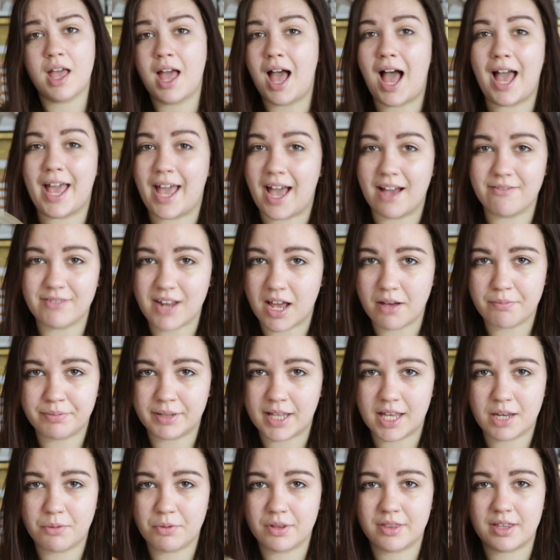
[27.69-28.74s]
I have not
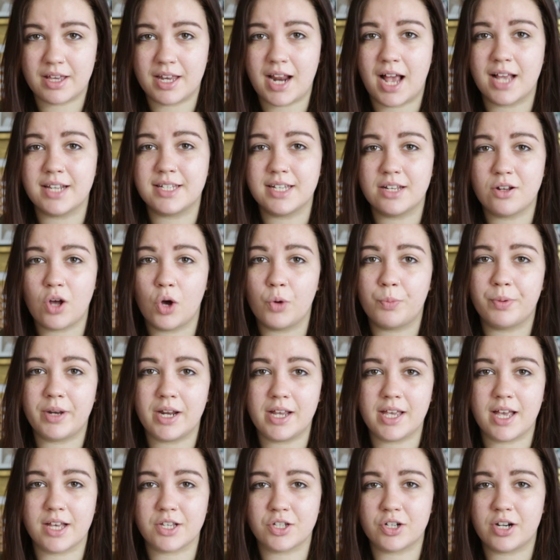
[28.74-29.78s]
played with it. I did open
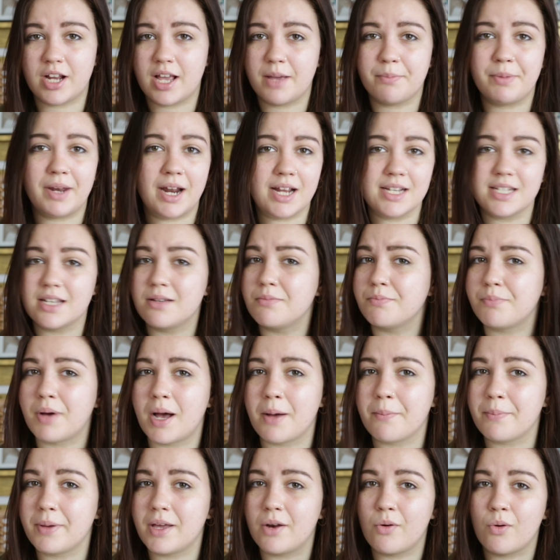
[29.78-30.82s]
it yesterday, but I didn't
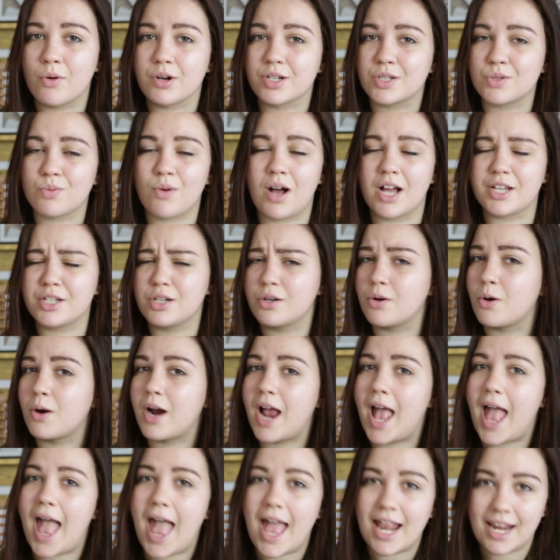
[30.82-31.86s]
pump it or swatch it or
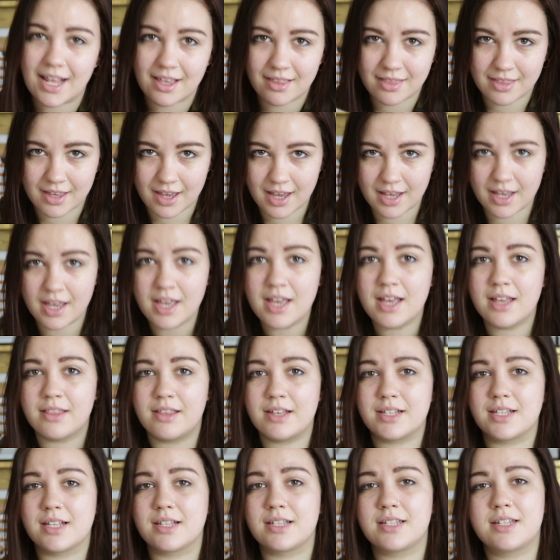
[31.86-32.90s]
anything.
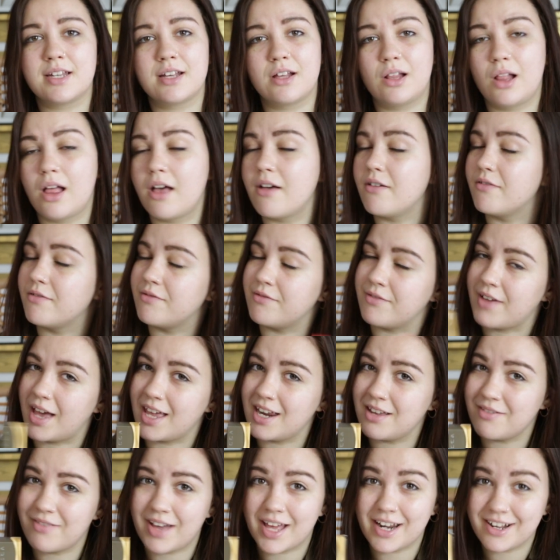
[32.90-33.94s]
This is still
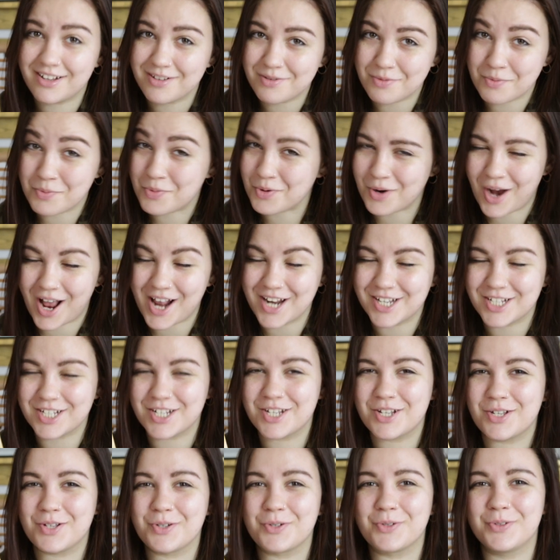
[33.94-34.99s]
very, very brand
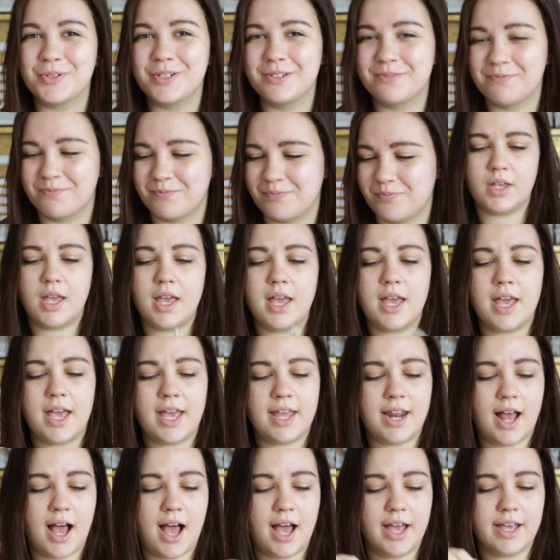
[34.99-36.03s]
new.
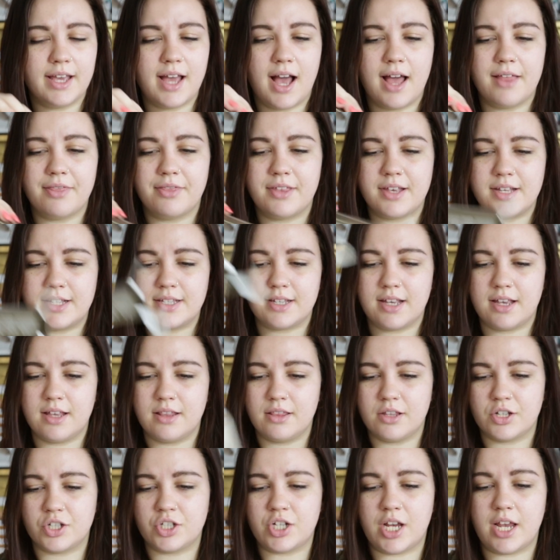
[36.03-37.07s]
And I got this
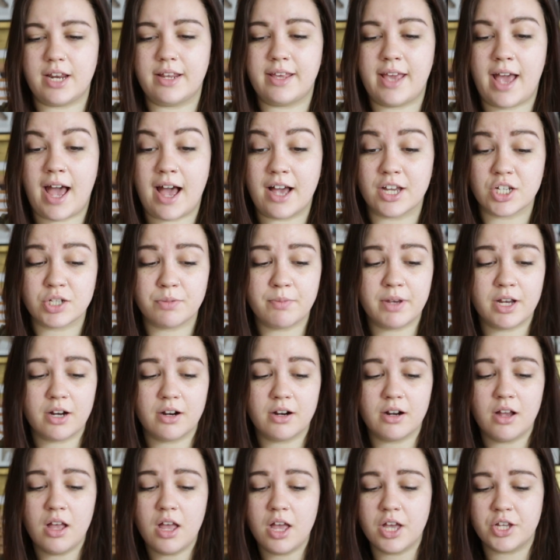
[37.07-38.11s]
in the shade
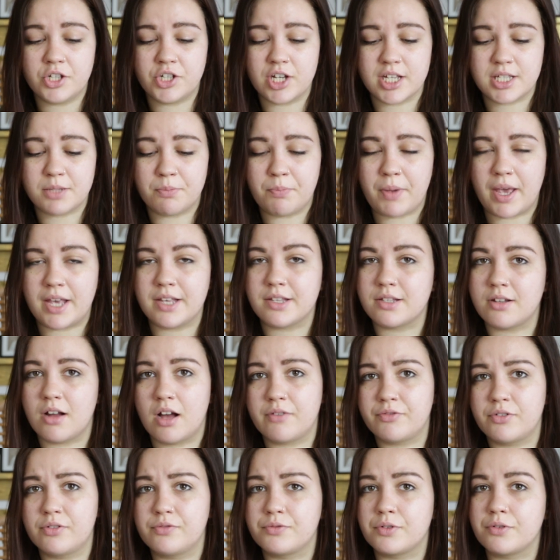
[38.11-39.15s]
Cashmere, just based
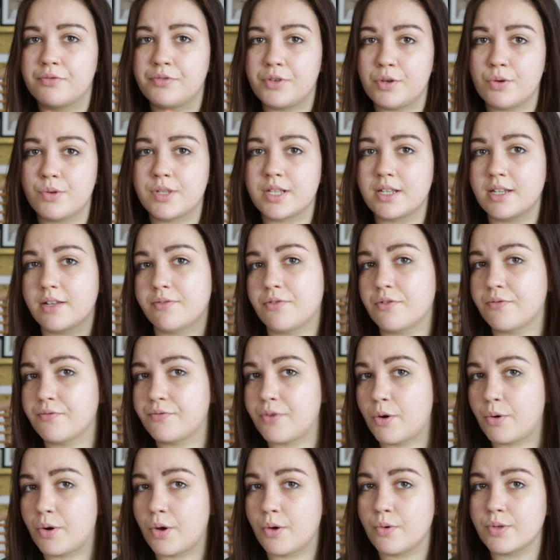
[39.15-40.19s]
off of reviews and different
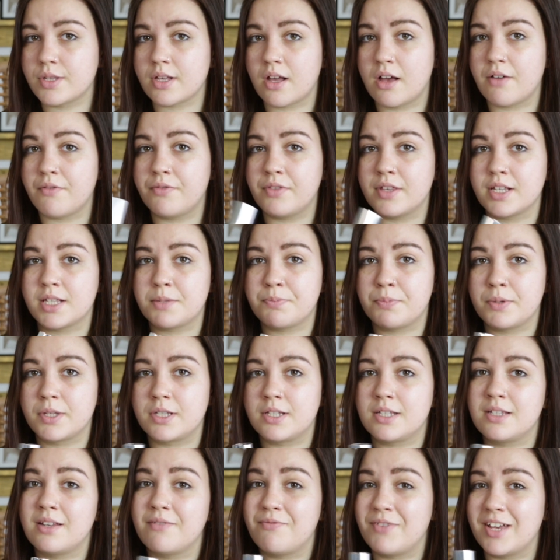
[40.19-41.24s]
photos of this
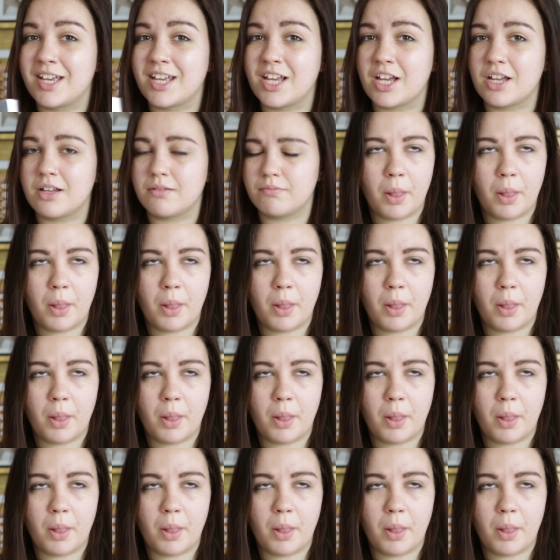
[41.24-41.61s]
specific